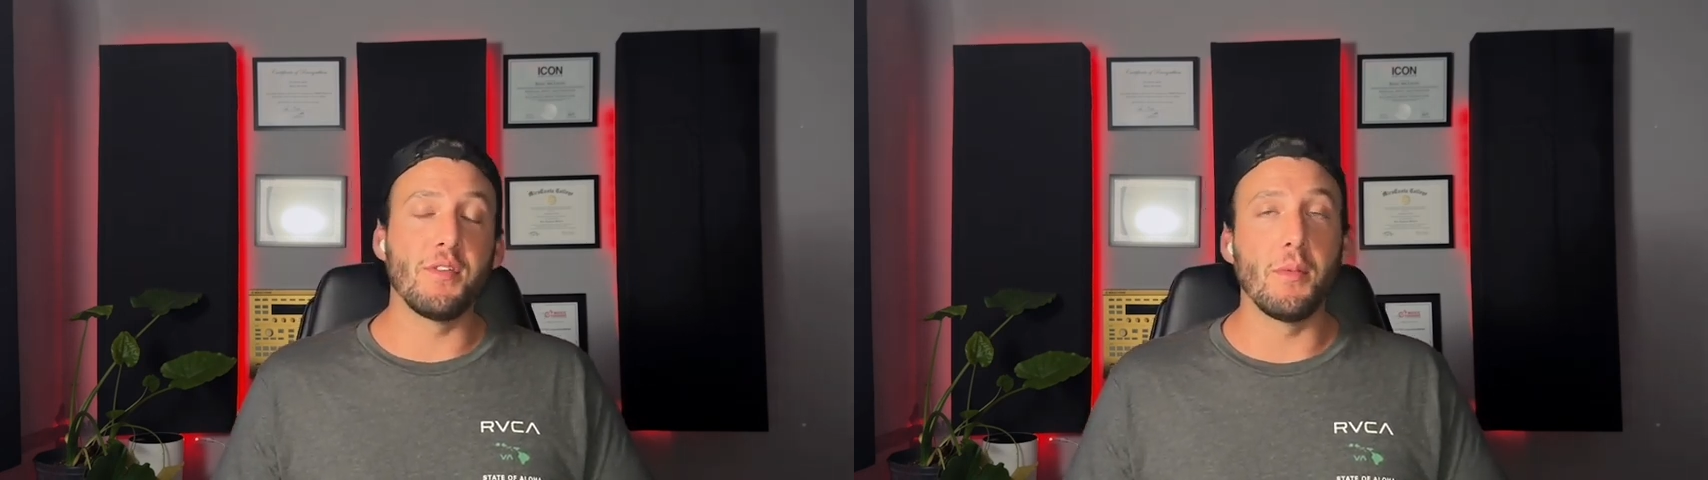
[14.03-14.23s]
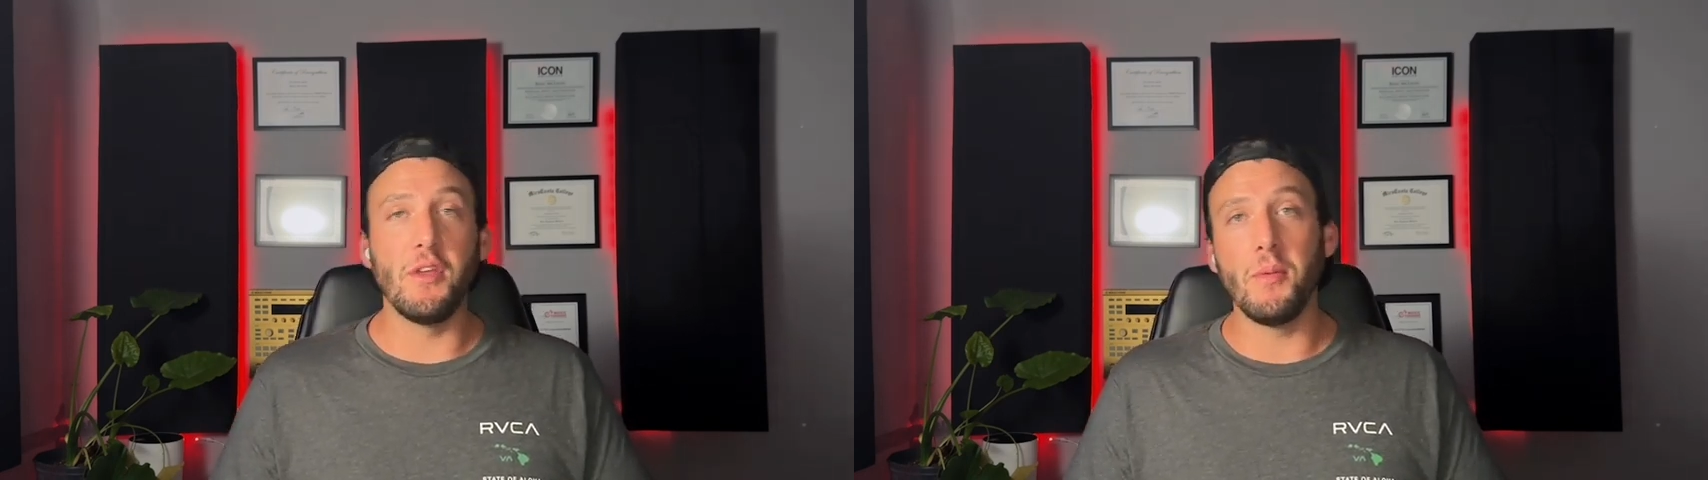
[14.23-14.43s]

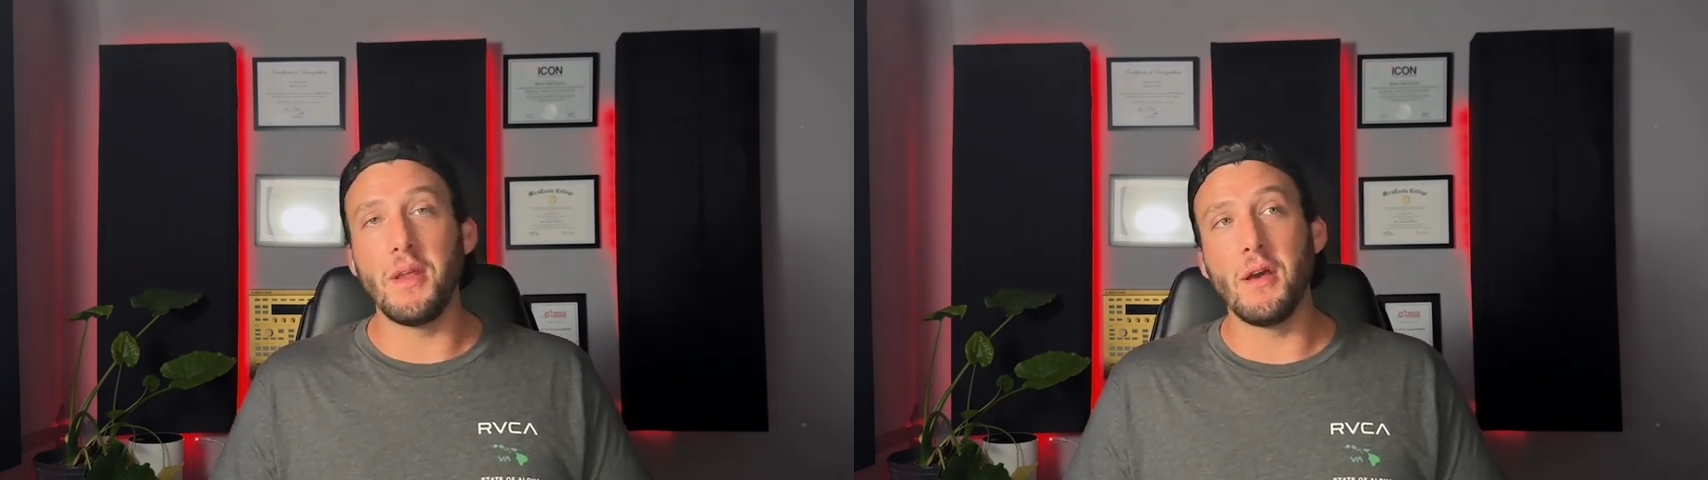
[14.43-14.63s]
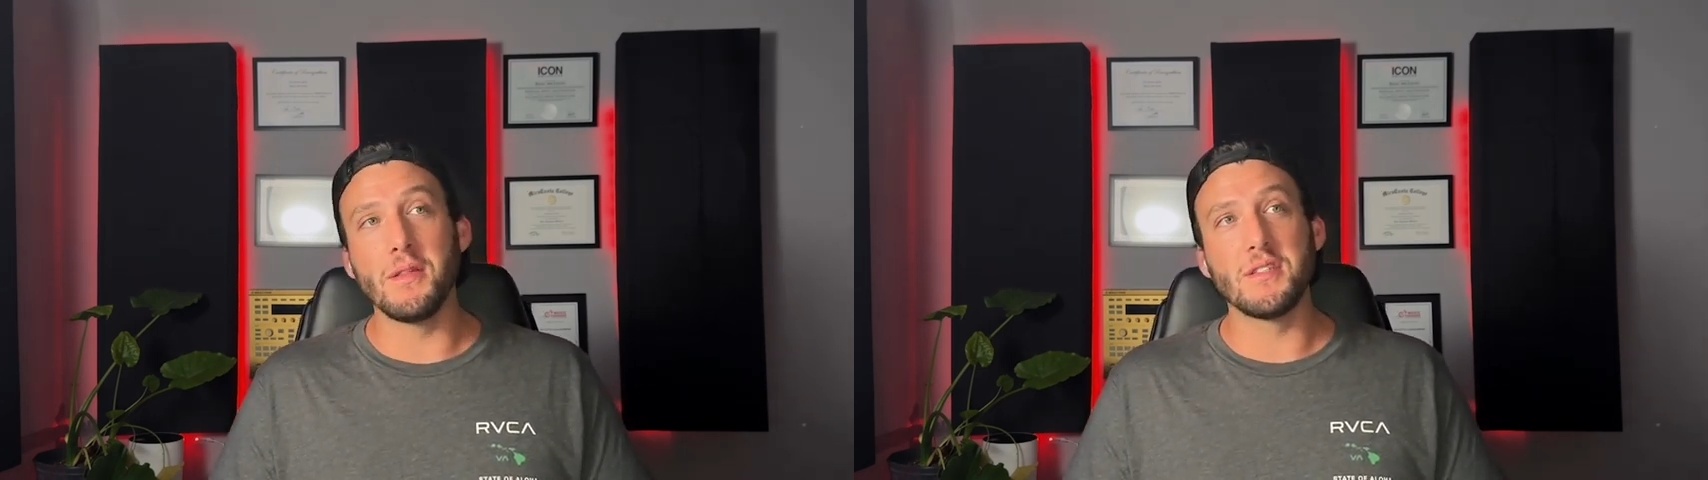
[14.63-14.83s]
Some of you
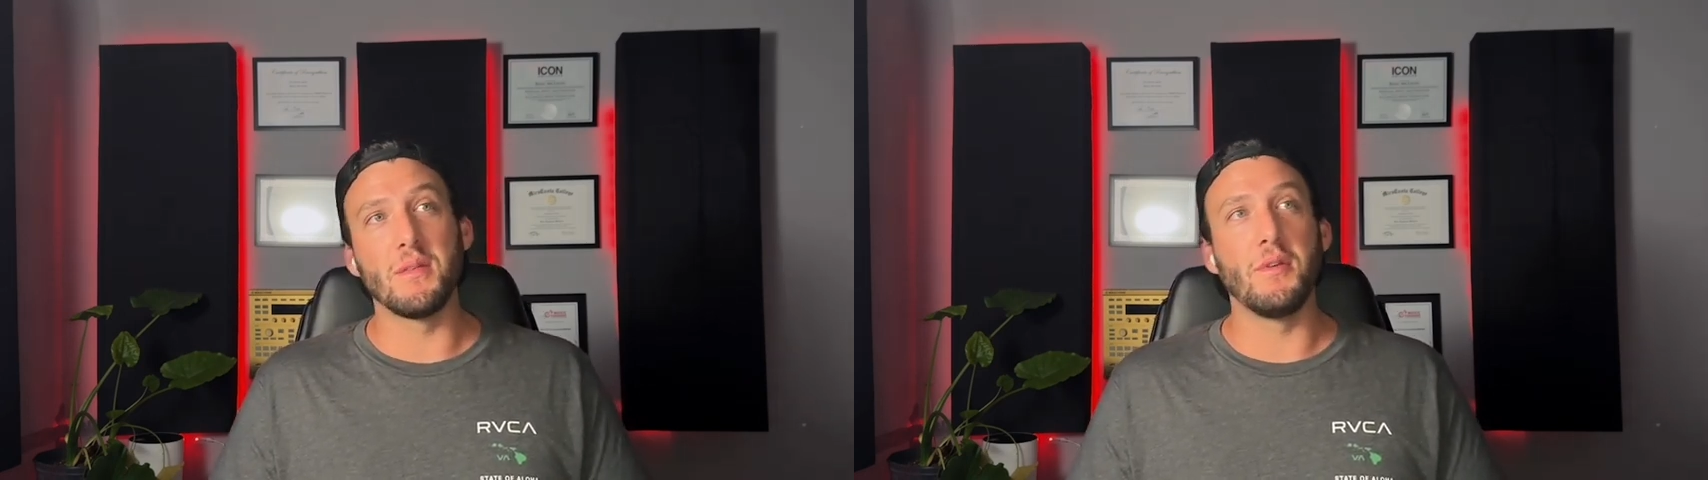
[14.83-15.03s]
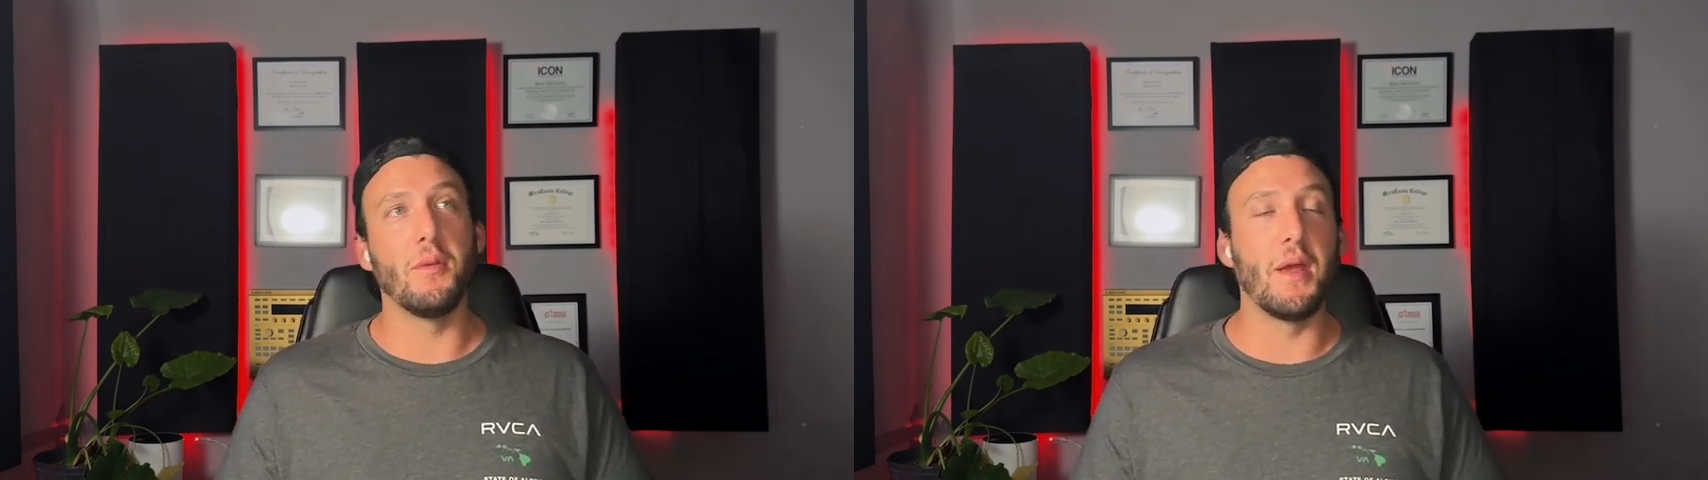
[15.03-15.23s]
may know this,
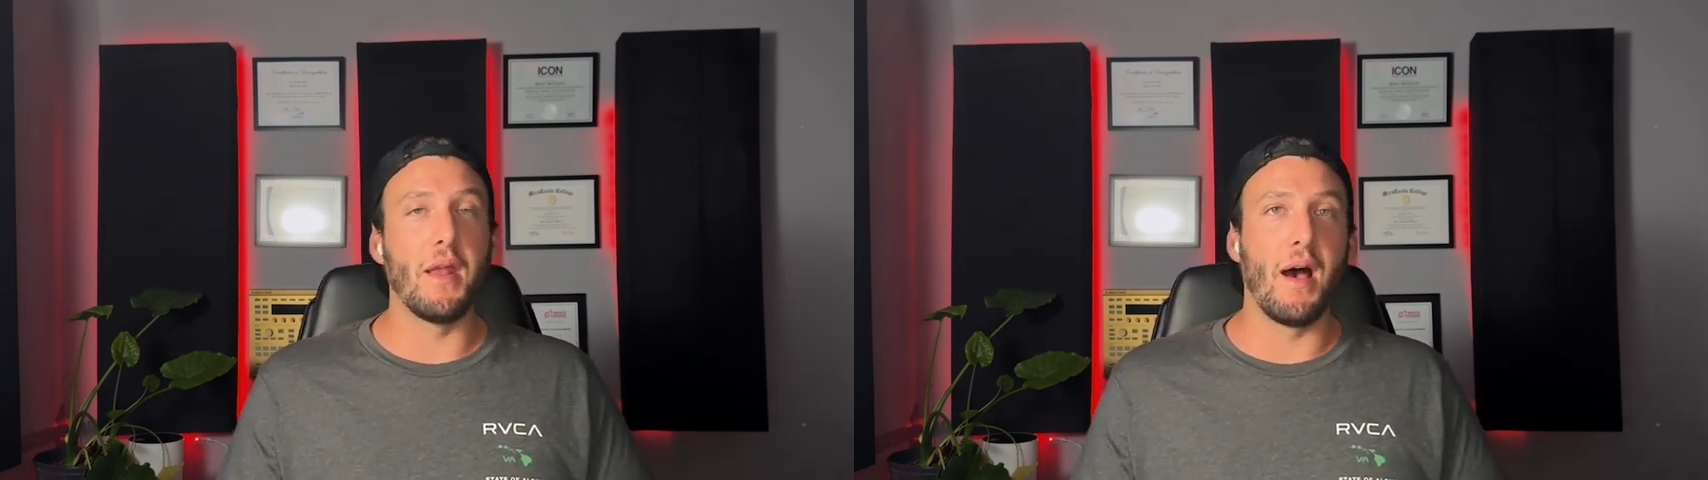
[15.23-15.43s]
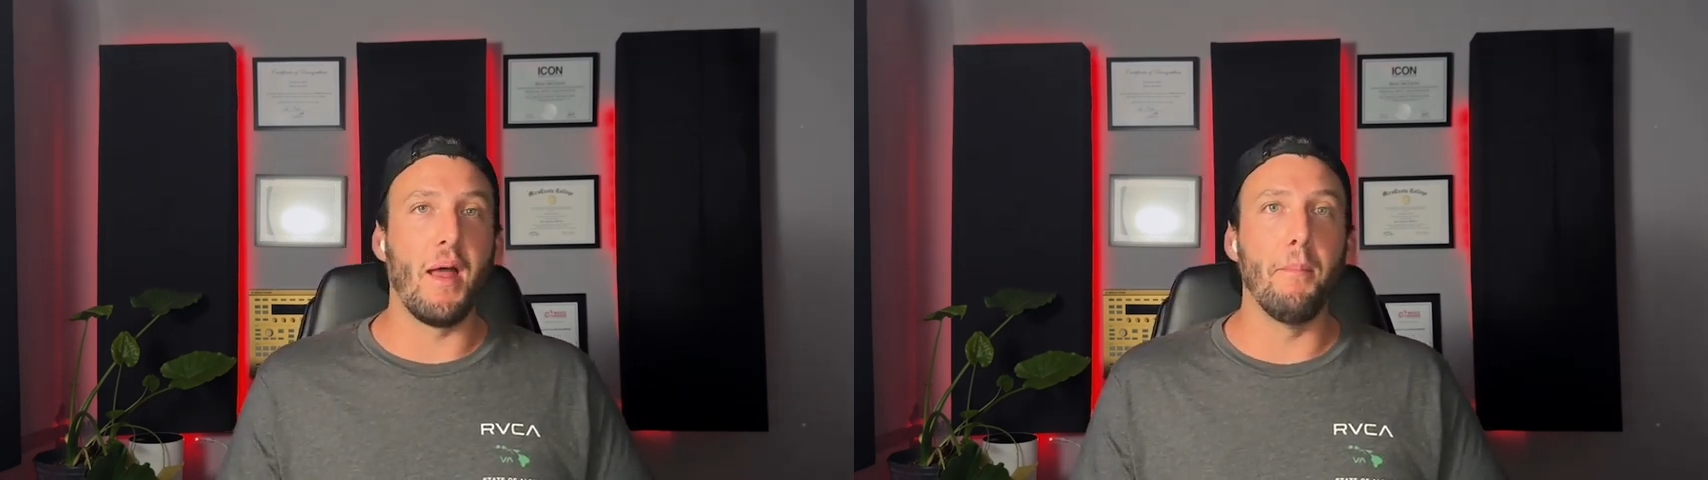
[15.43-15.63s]
some of you may
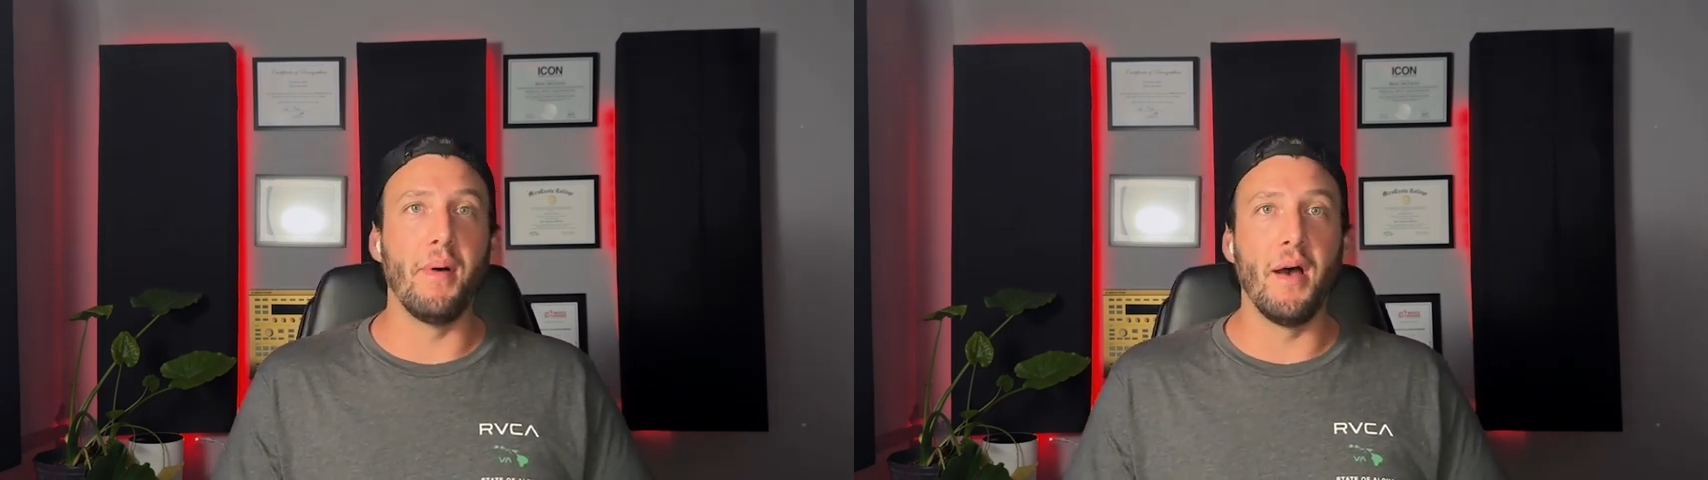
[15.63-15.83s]
not,